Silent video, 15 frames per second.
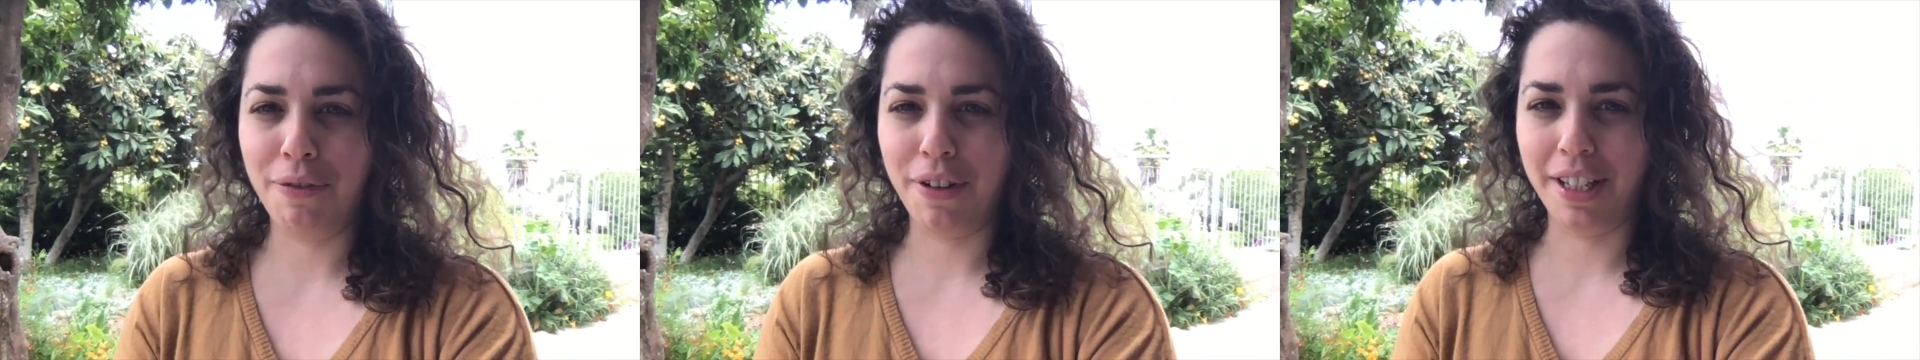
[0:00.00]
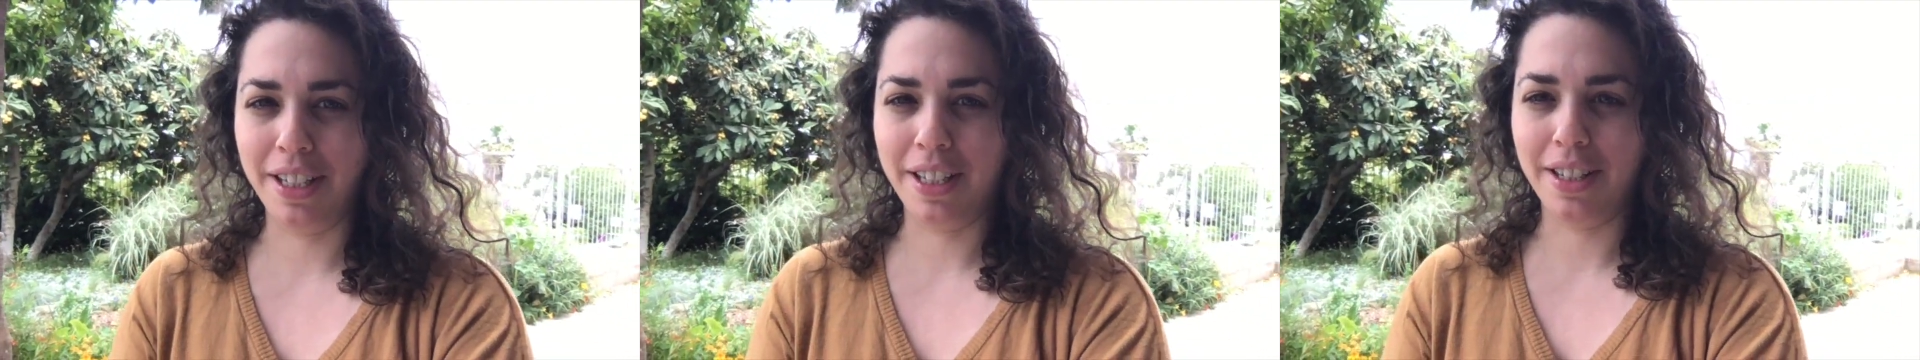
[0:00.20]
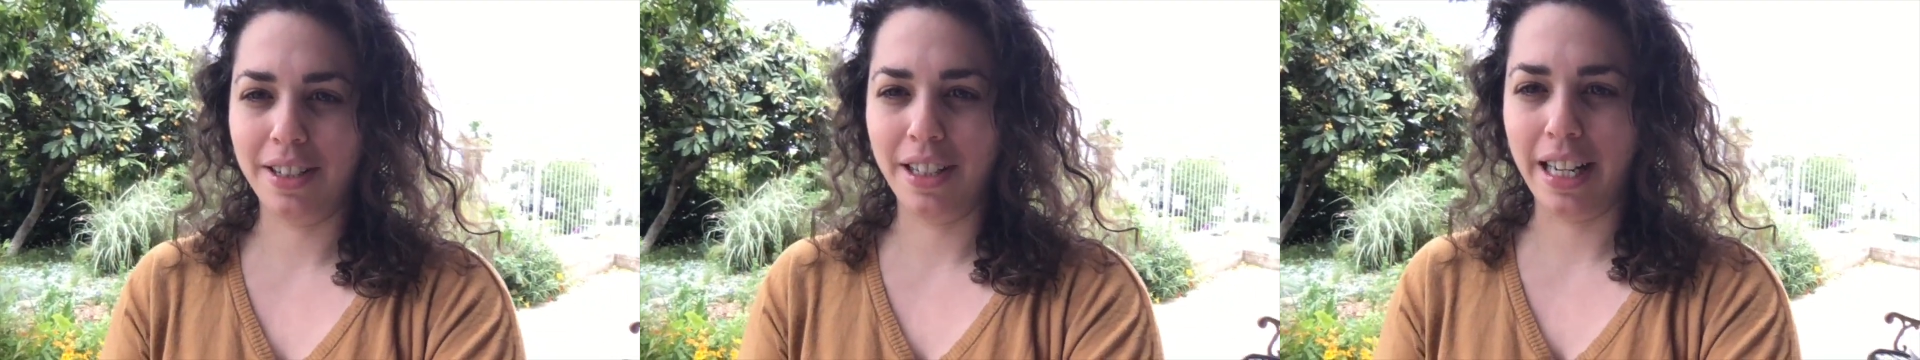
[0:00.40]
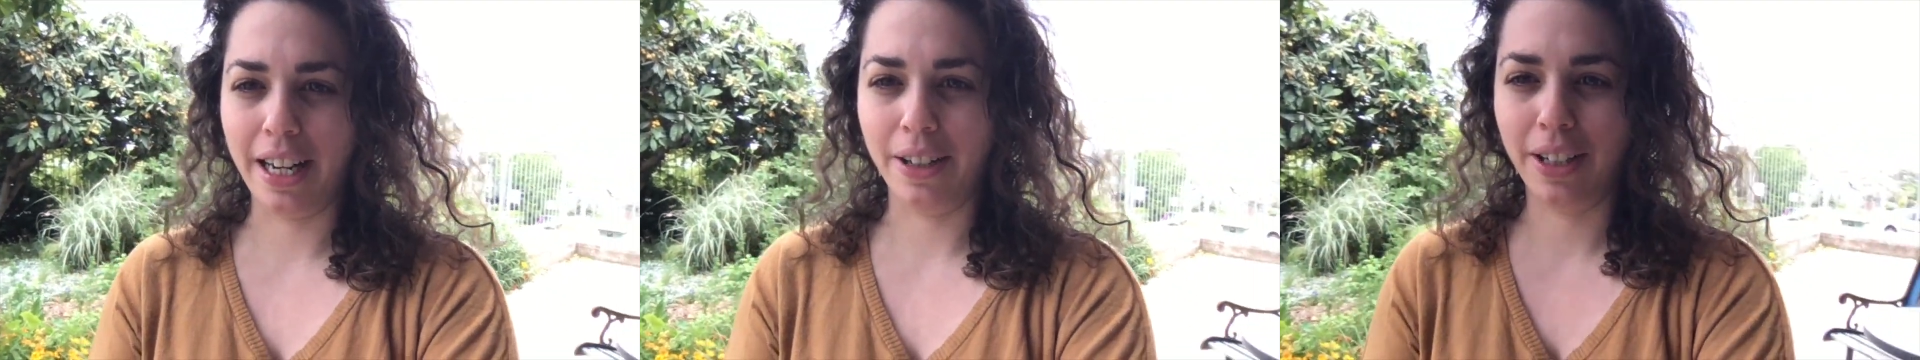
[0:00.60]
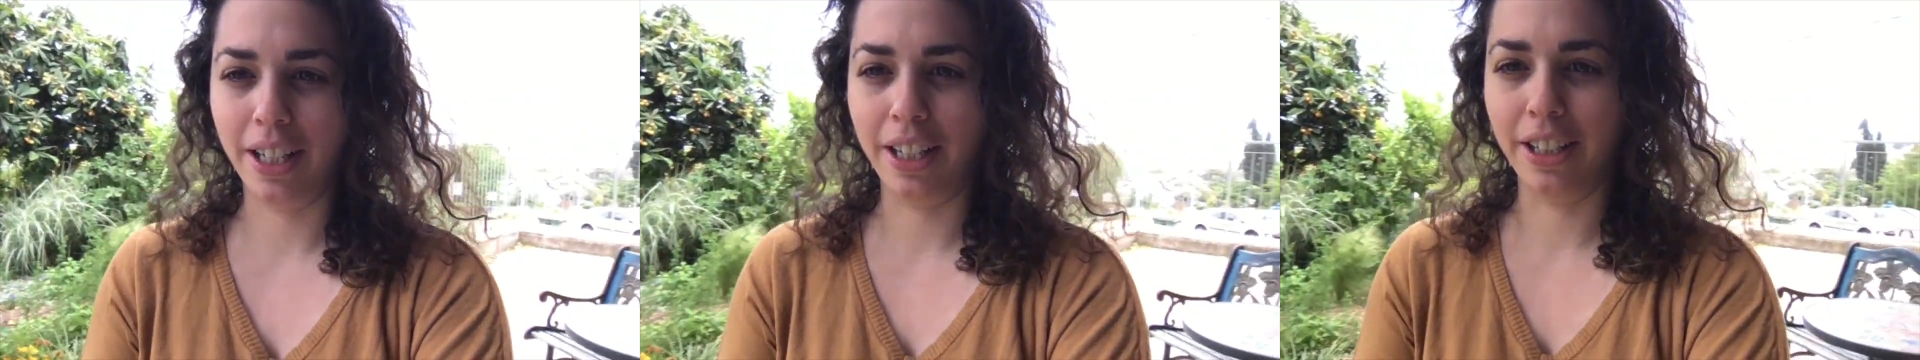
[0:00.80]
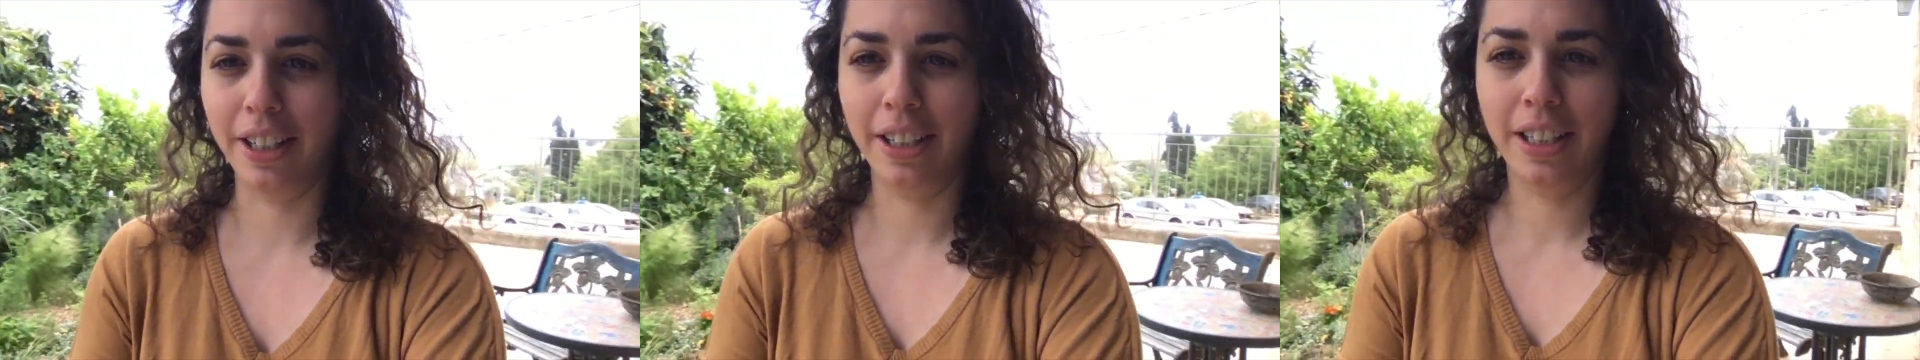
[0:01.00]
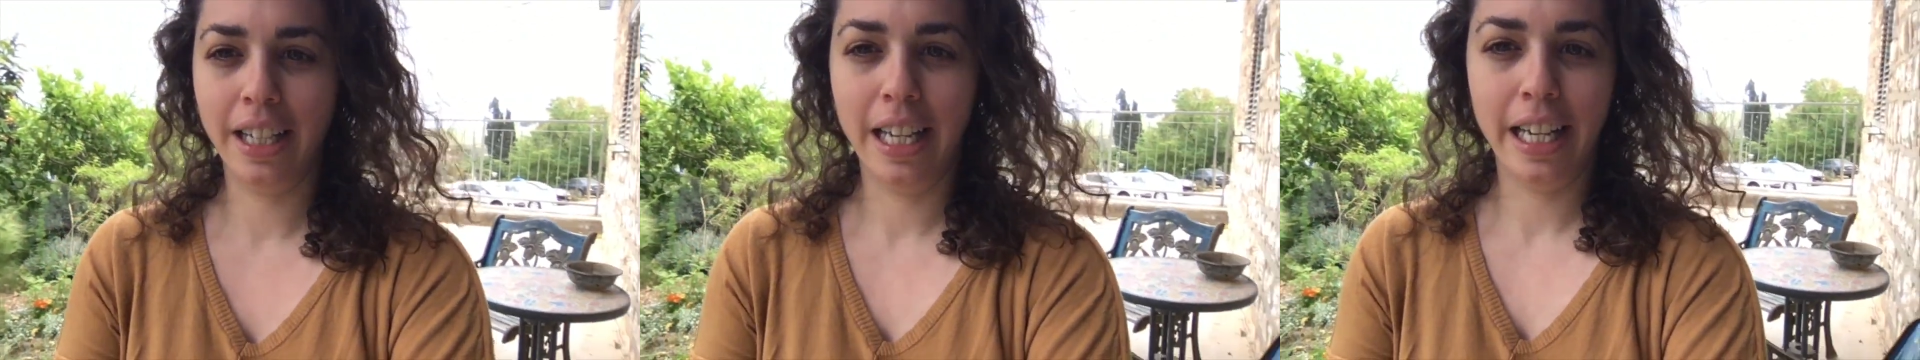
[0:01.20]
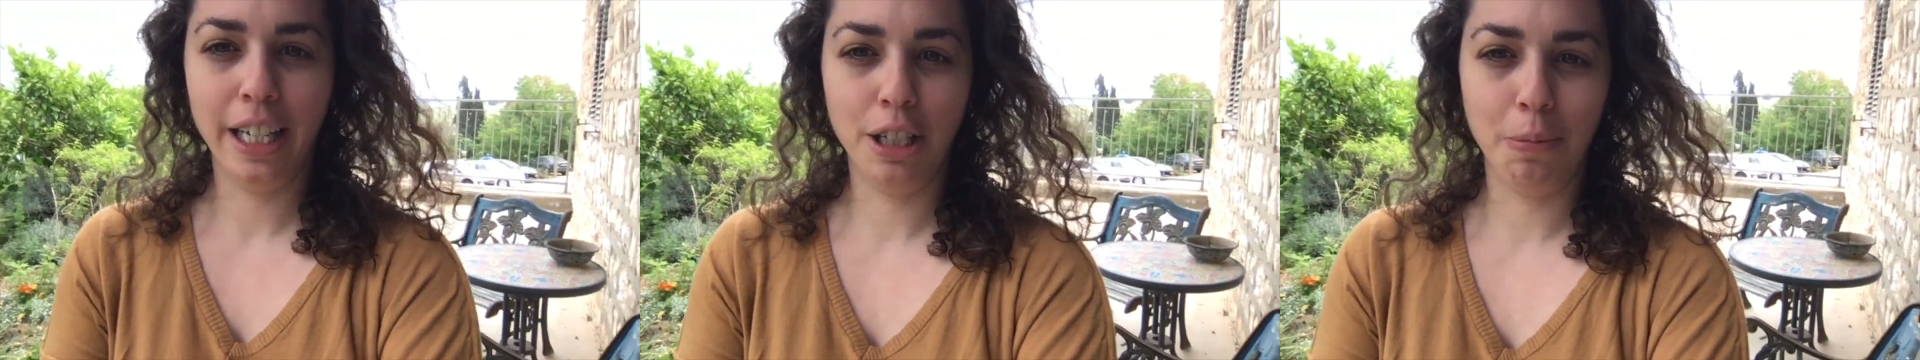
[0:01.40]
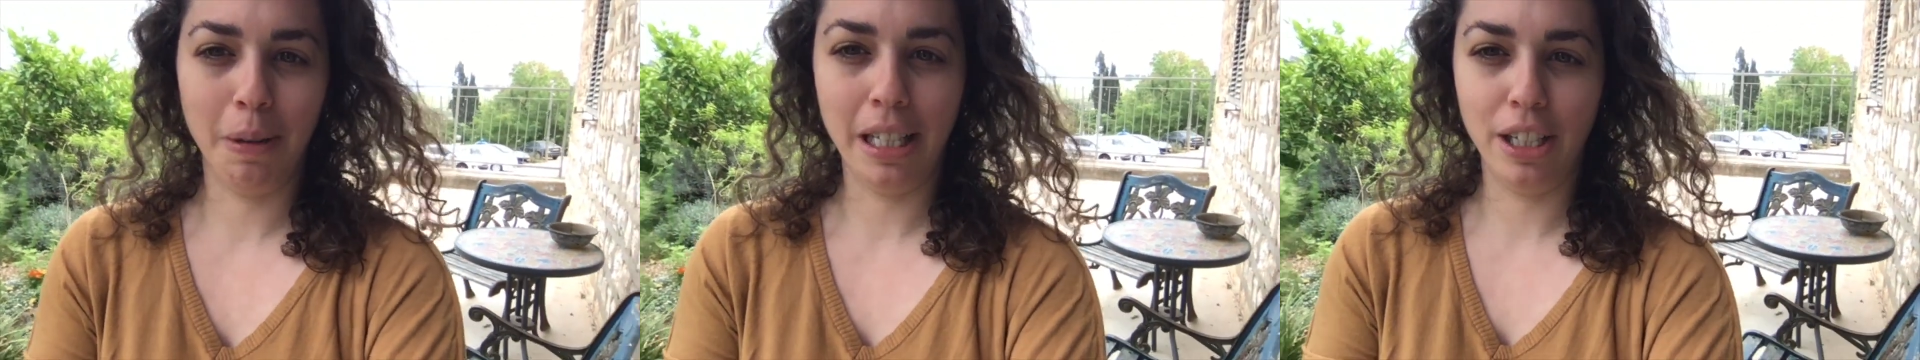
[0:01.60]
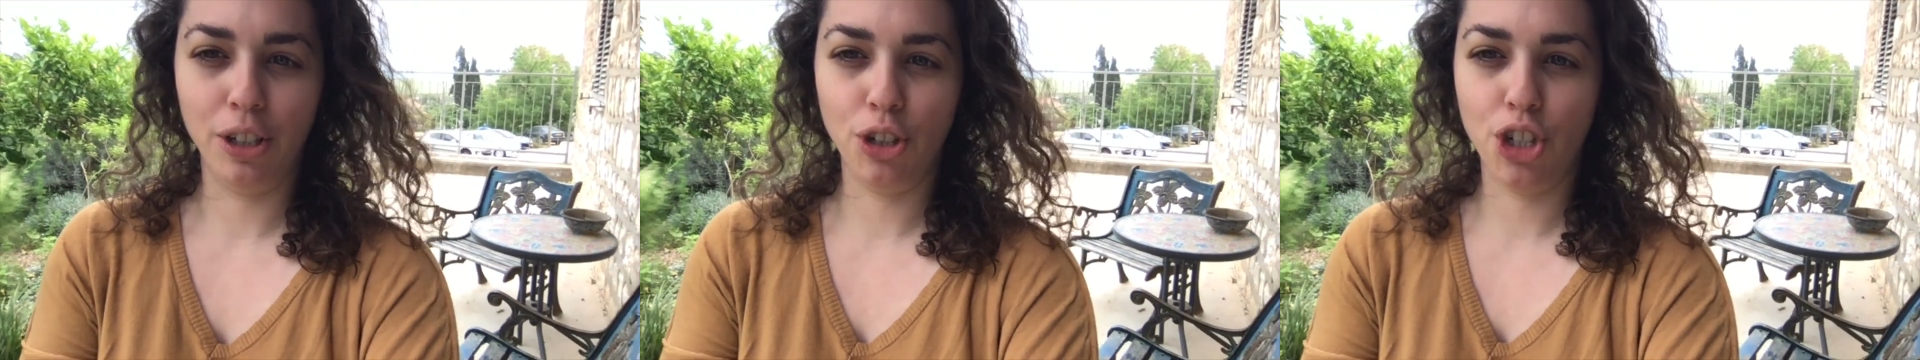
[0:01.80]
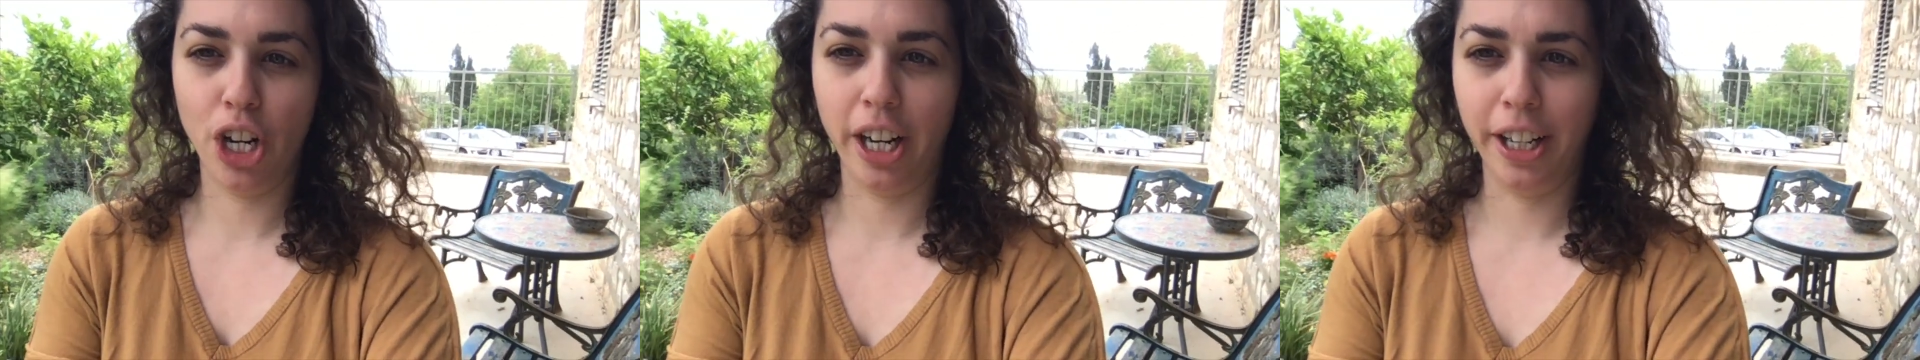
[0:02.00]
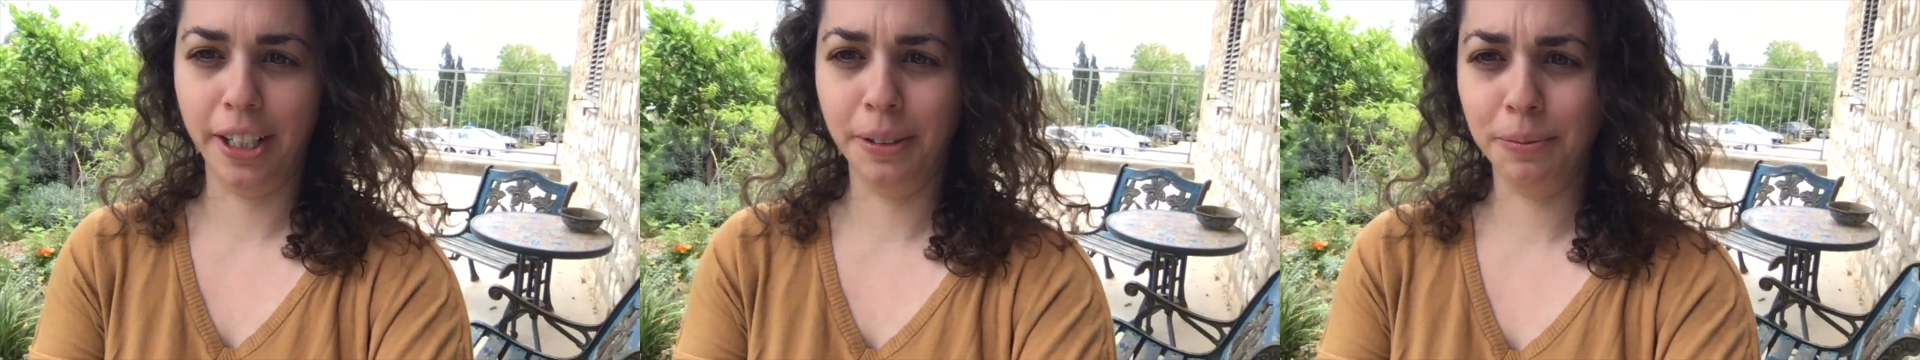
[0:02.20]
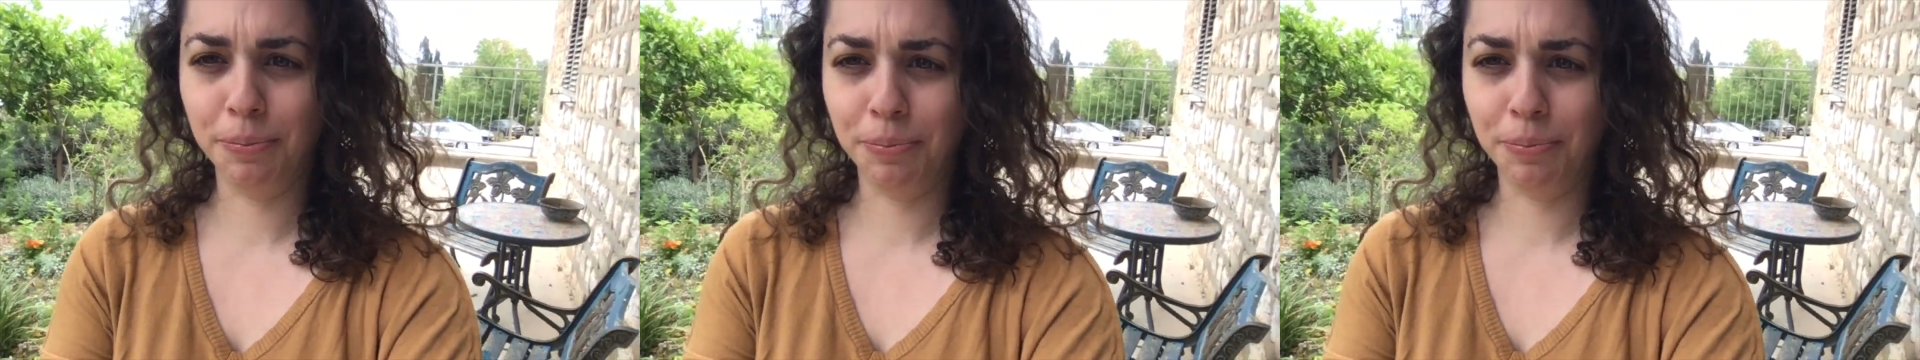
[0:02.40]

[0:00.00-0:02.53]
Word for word: fun to sit out here. Here's my little chair.